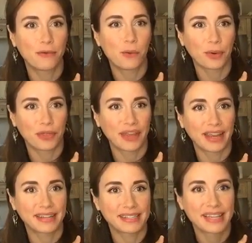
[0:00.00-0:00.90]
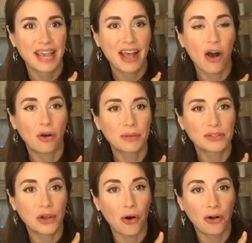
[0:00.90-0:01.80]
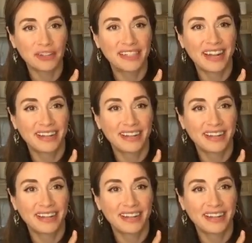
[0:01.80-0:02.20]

four things. Almost all,